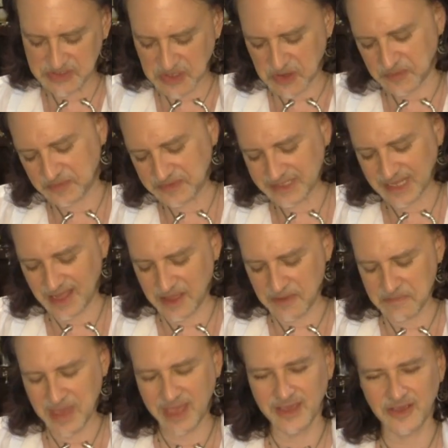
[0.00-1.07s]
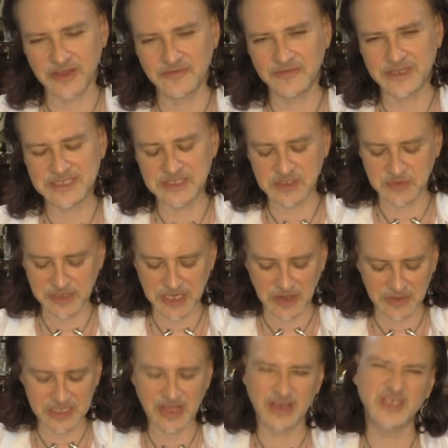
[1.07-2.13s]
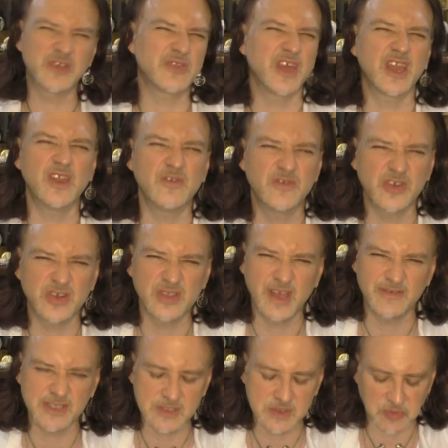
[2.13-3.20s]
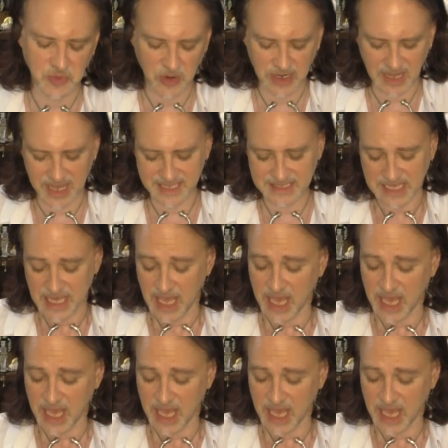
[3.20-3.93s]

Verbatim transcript: So making good friends as we go along. So thank you for your love and support, guys.